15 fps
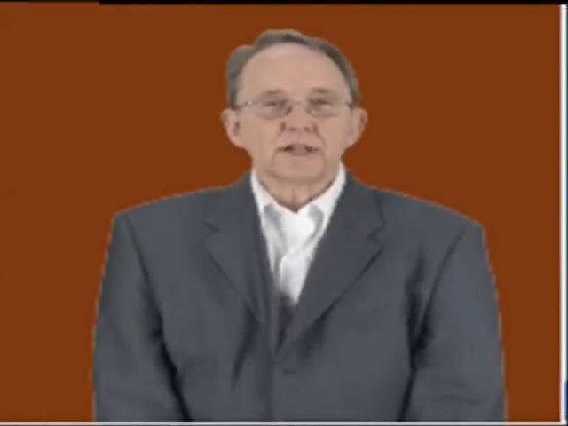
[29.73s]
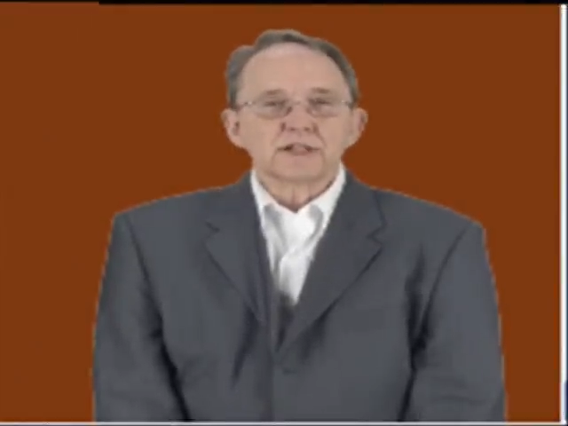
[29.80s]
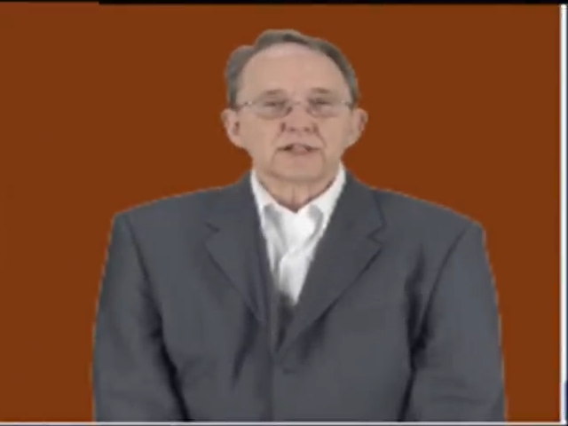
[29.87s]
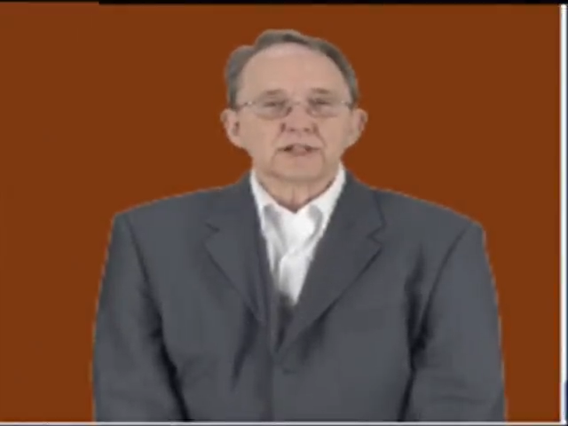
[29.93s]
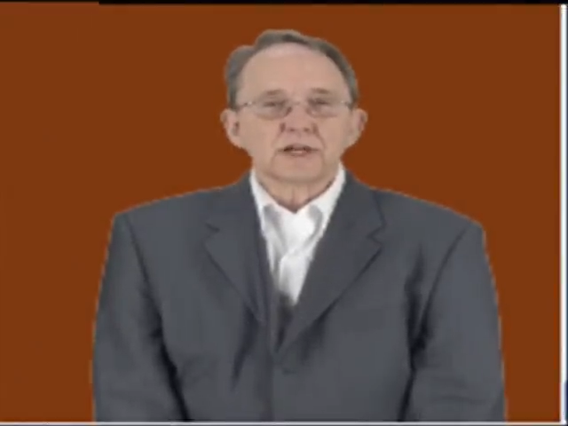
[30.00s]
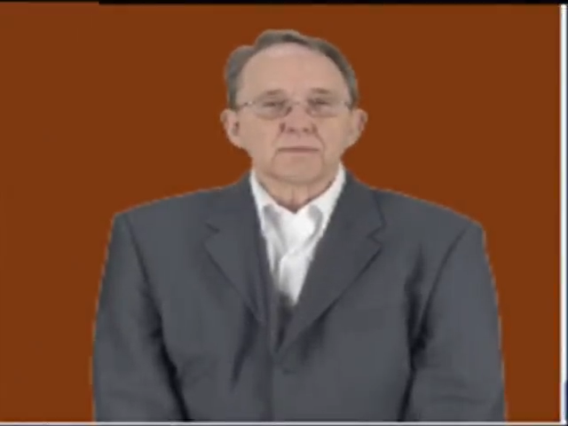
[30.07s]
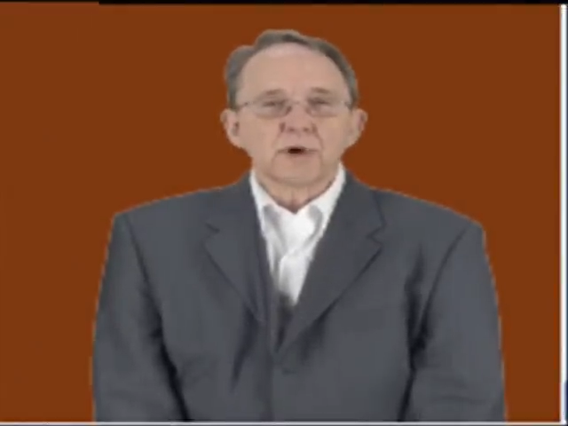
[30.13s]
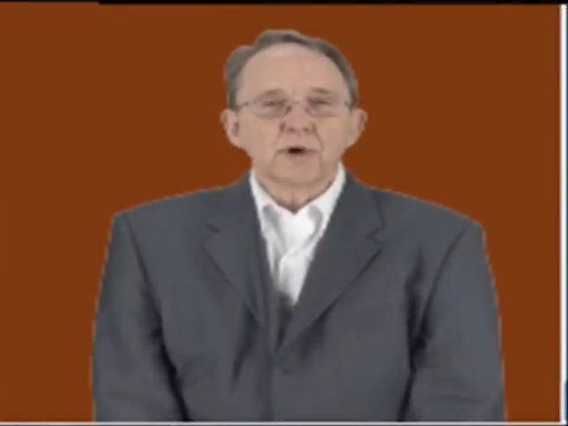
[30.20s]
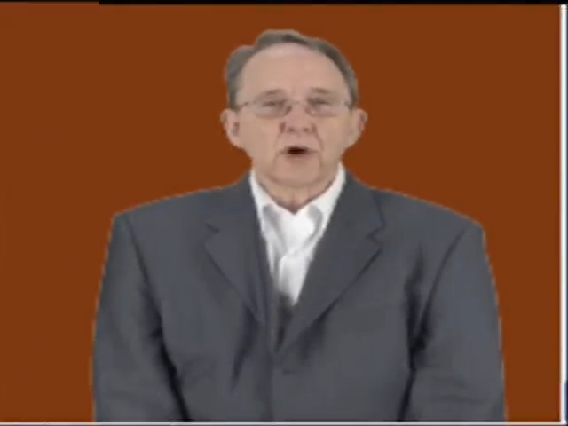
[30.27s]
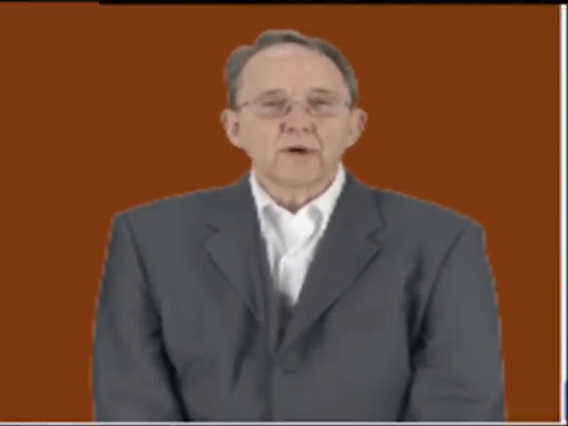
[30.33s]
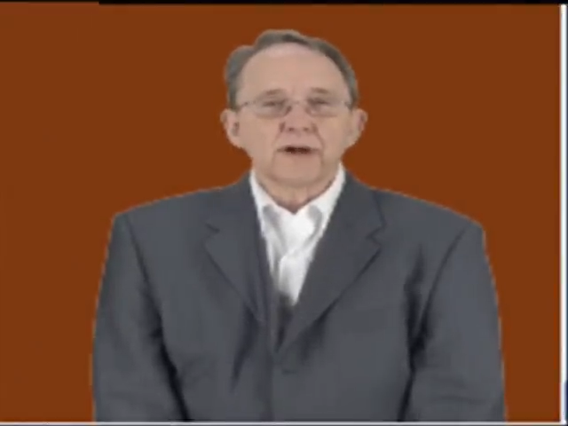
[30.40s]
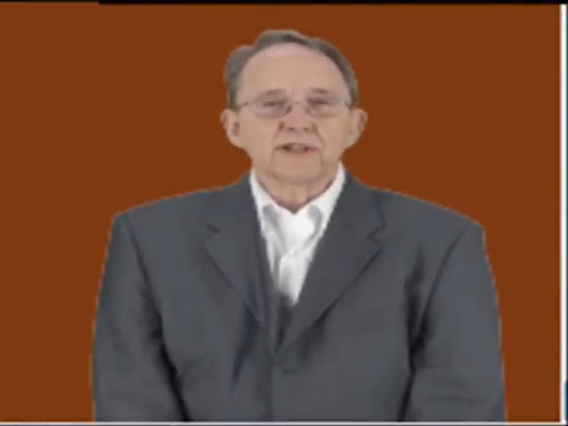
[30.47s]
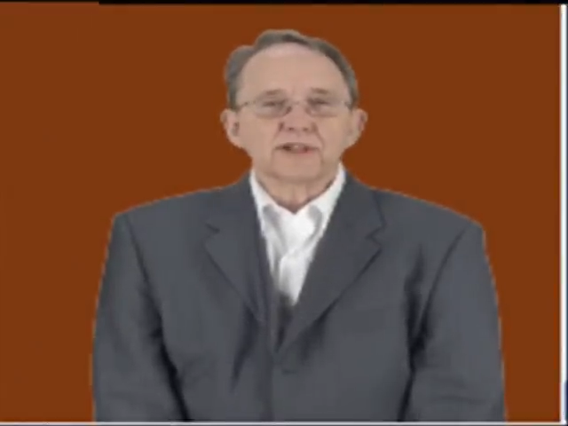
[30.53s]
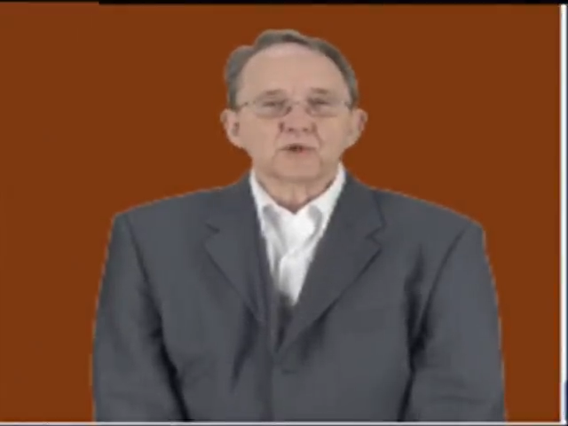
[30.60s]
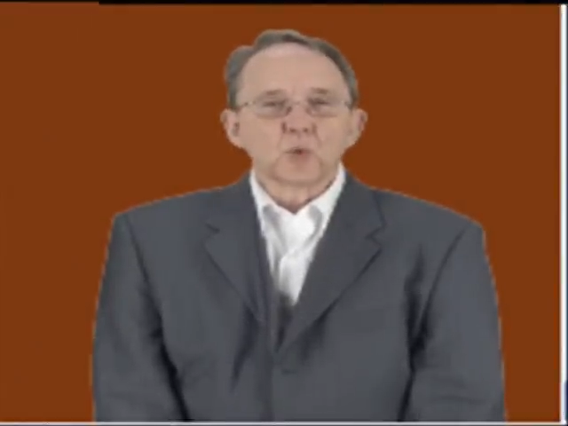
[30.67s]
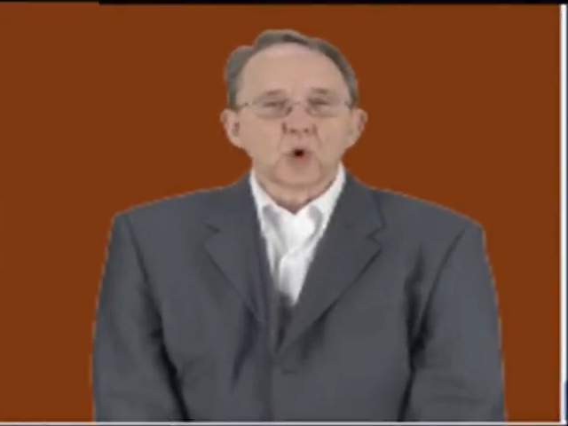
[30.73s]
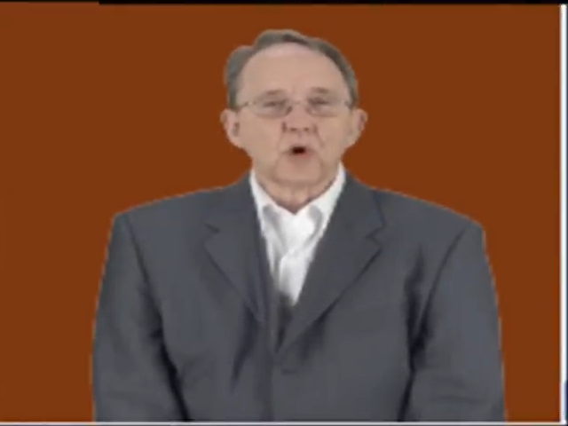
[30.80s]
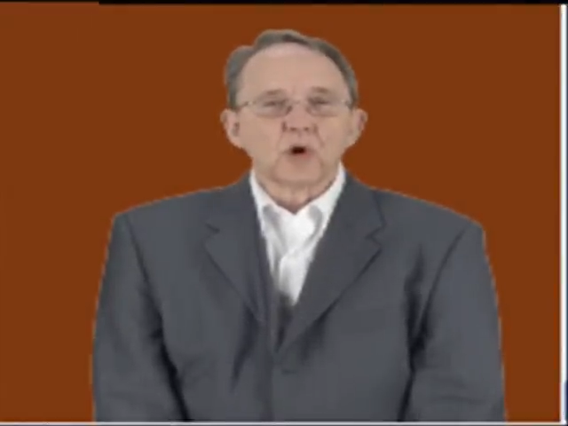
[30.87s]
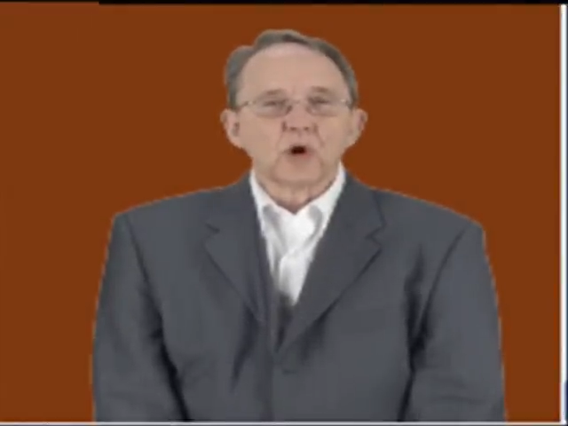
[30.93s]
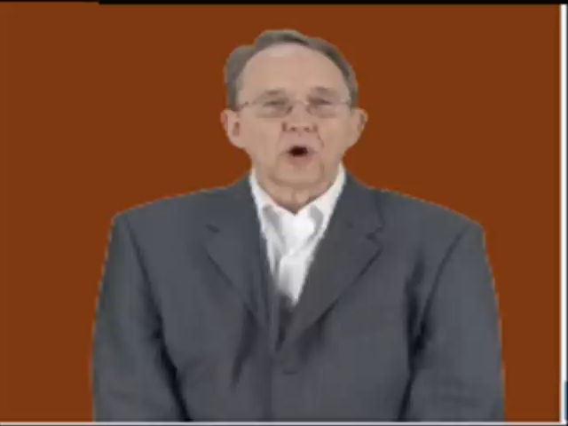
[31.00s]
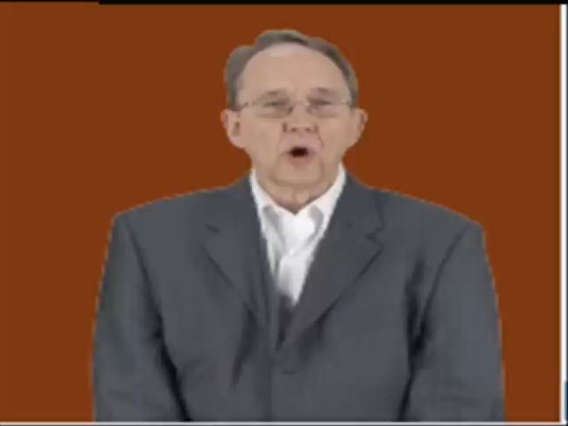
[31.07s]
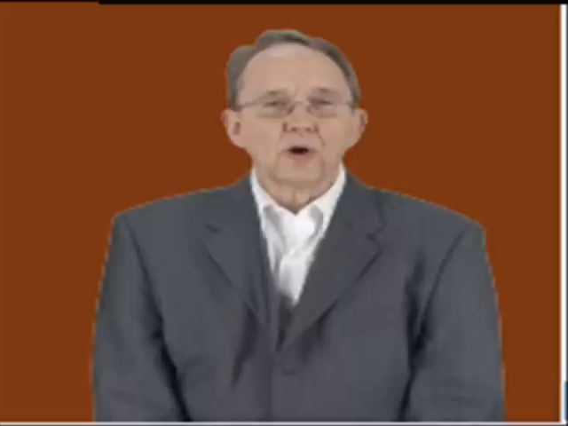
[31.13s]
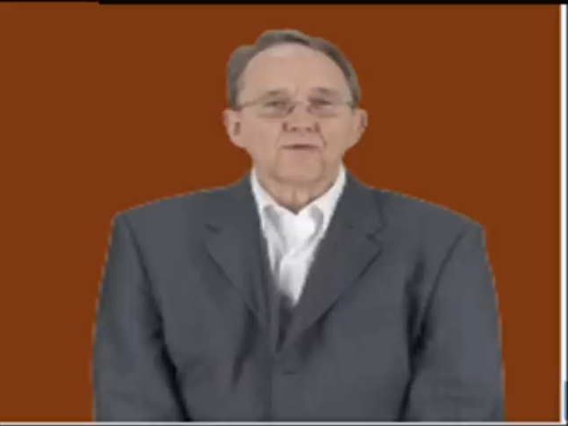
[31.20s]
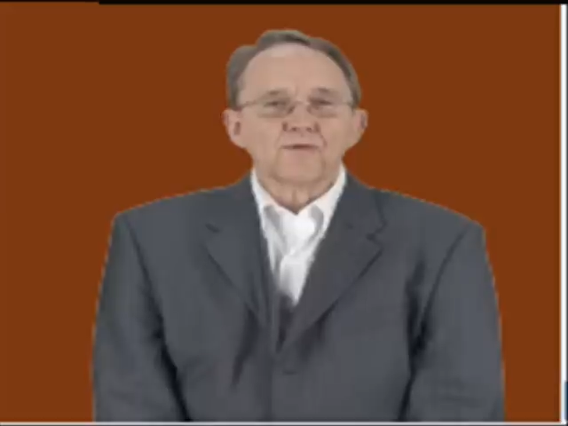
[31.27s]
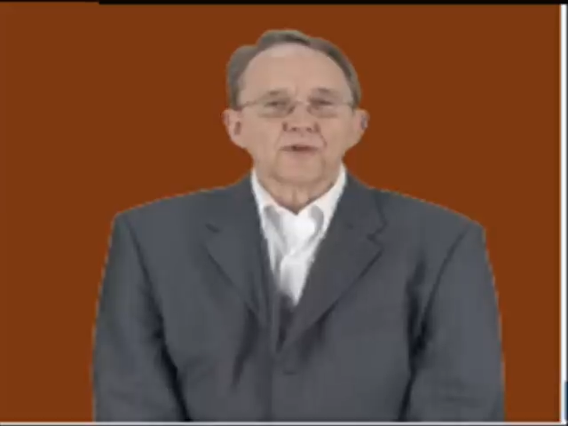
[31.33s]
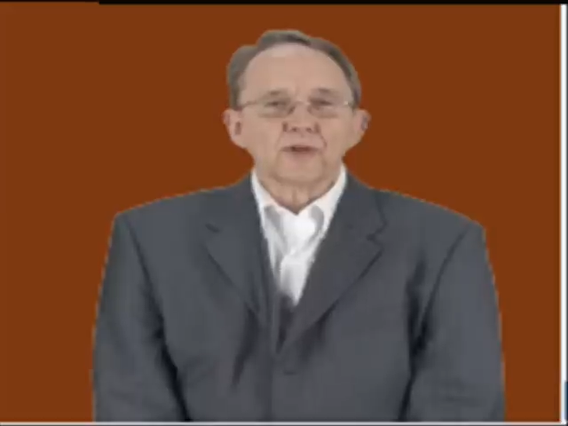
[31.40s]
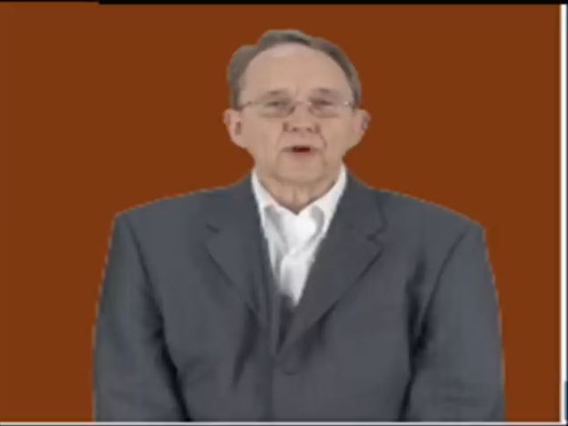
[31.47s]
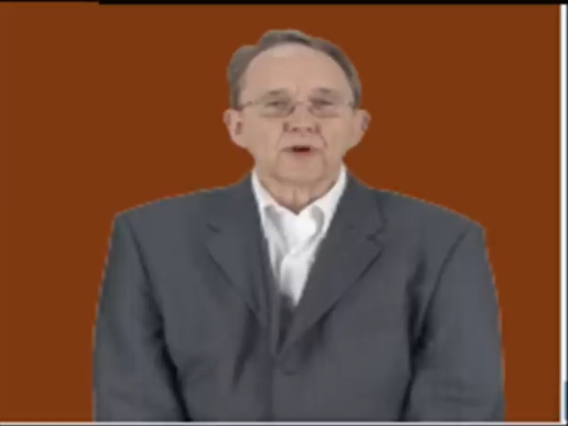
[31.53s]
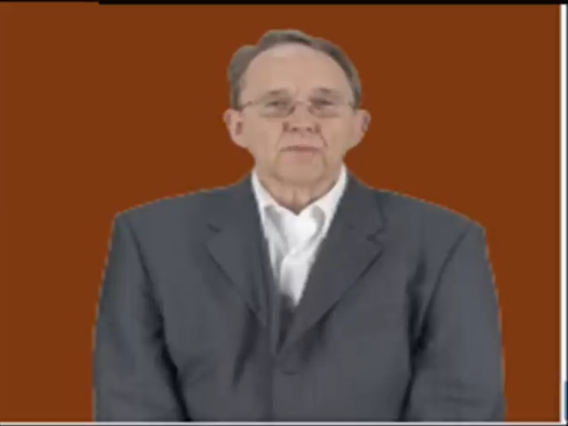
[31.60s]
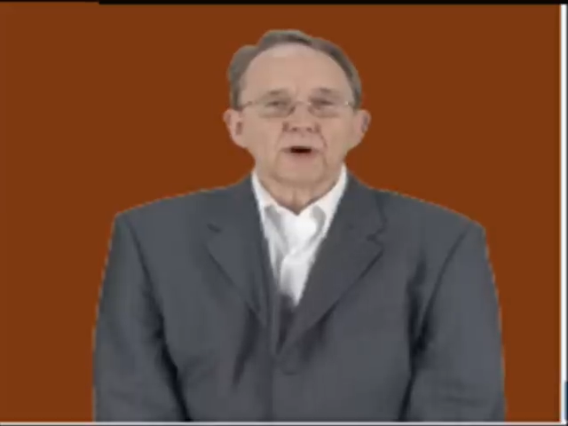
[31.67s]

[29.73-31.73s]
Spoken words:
I see Americans work hard for their